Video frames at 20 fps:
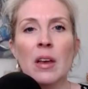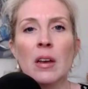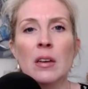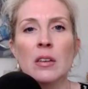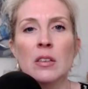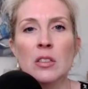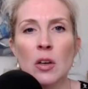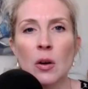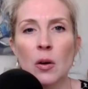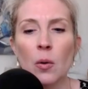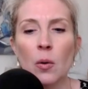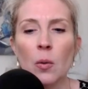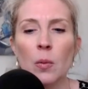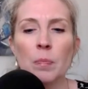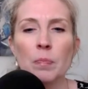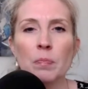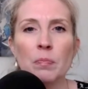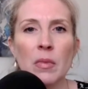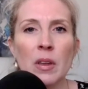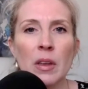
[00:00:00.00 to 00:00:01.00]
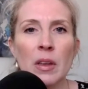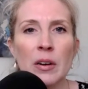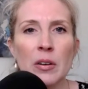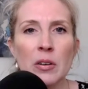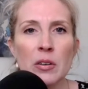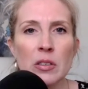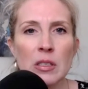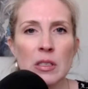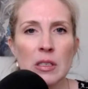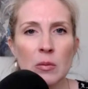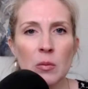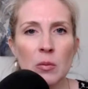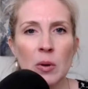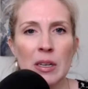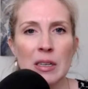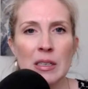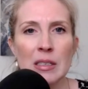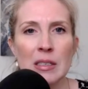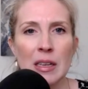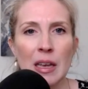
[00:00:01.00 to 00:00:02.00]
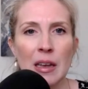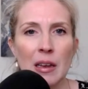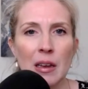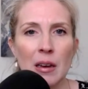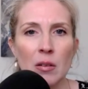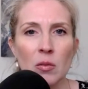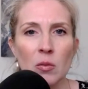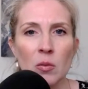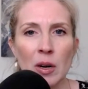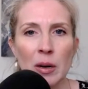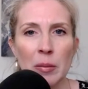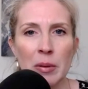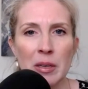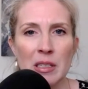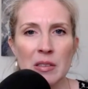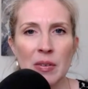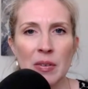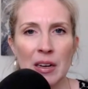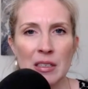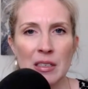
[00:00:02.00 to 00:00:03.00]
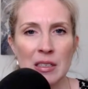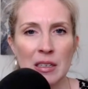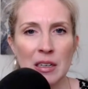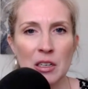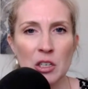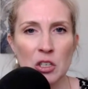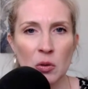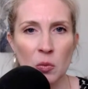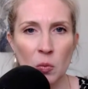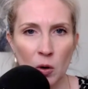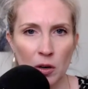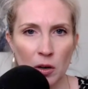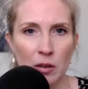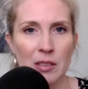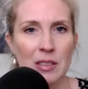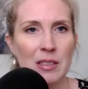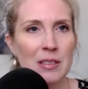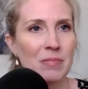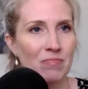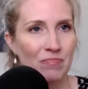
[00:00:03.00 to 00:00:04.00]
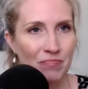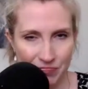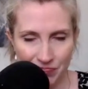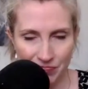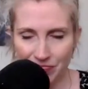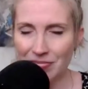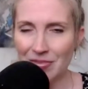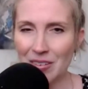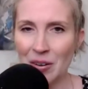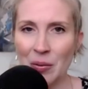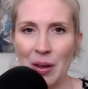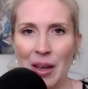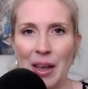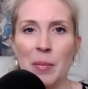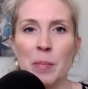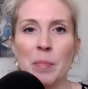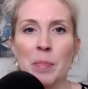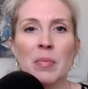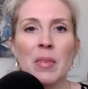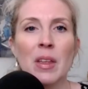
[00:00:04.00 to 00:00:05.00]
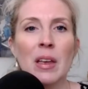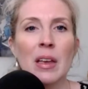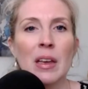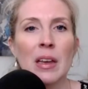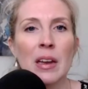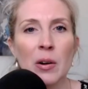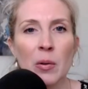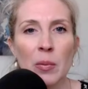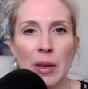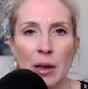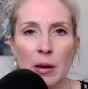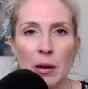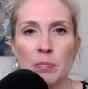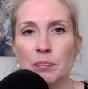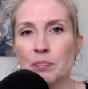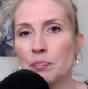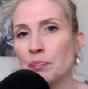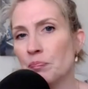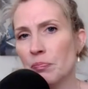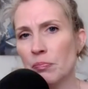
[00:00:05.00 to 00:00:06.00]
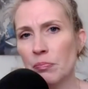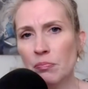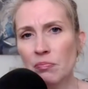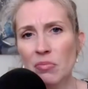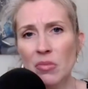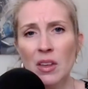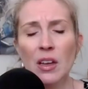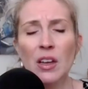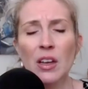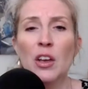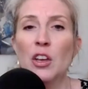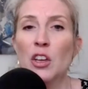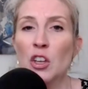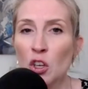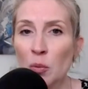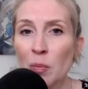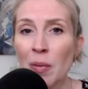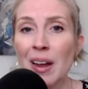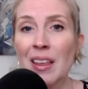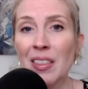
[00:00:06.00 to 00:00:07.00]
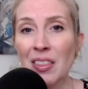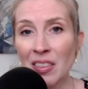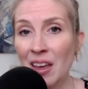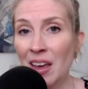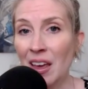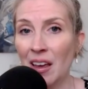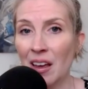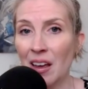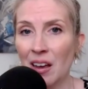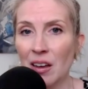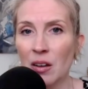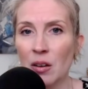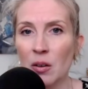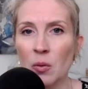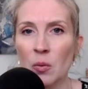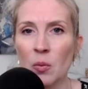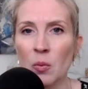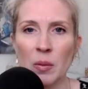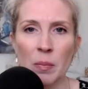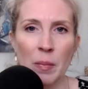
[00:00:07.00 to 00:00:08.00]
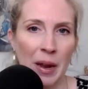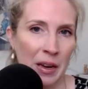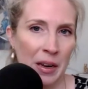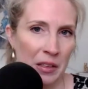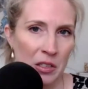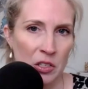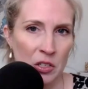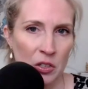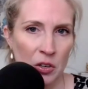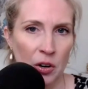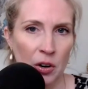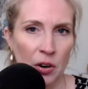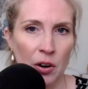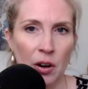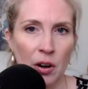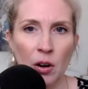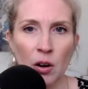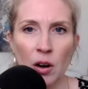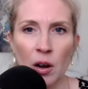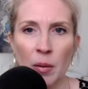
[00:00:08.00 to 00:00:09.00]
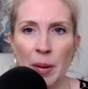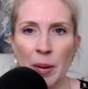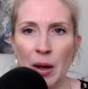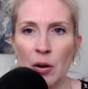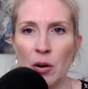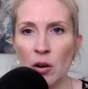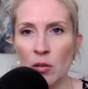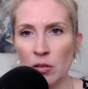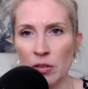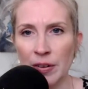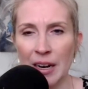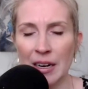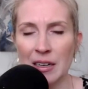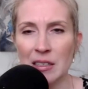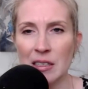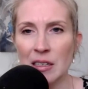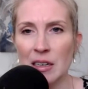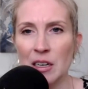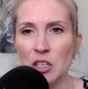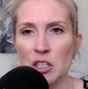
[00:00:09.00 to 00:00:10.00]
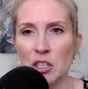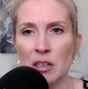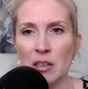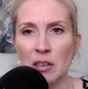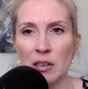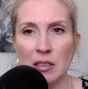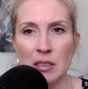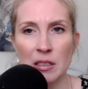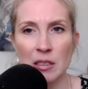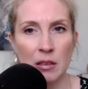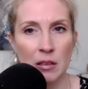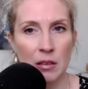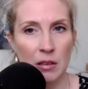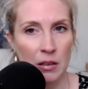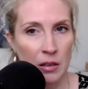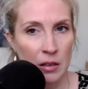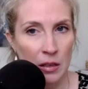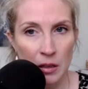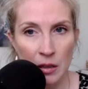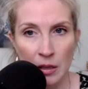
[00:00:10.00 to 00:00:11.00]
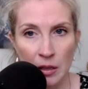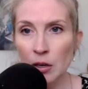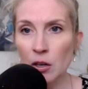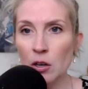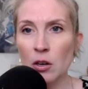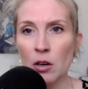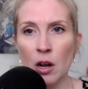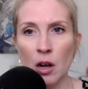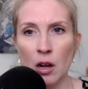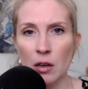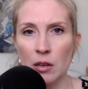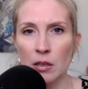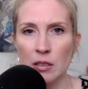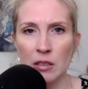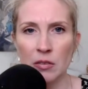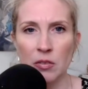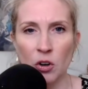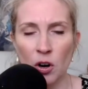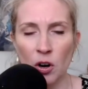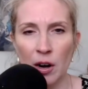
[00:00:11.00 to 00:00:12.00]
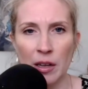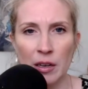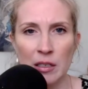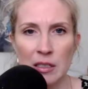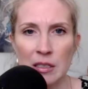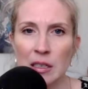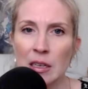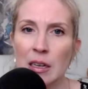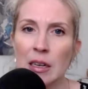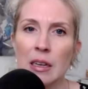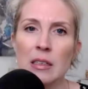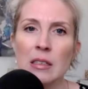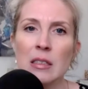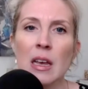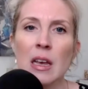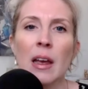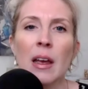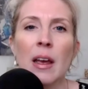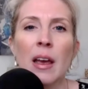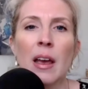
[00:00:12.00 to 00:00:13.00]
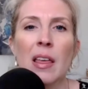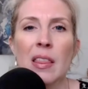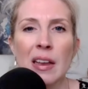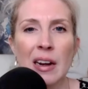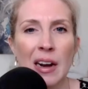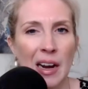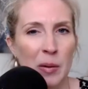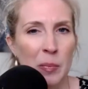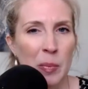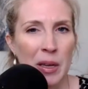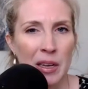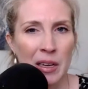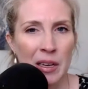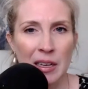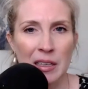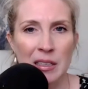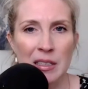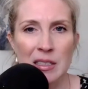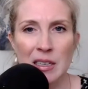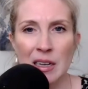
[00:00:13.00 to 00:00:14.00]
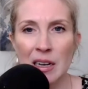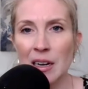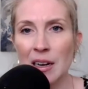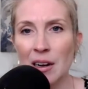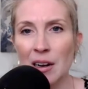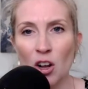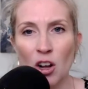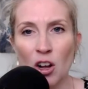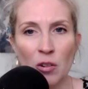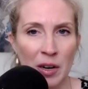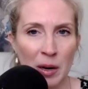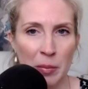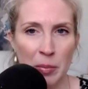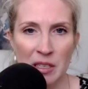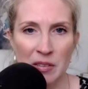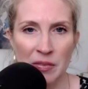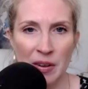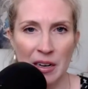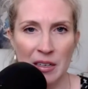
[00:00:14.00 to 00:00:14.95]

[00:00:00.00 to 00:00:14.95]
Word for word: So here's what he's saying. Rabies vaccination works. Okay, here we go. You might think with my concern about over-vaccination as clear cause of chronic disease that I'd be against any and all rabies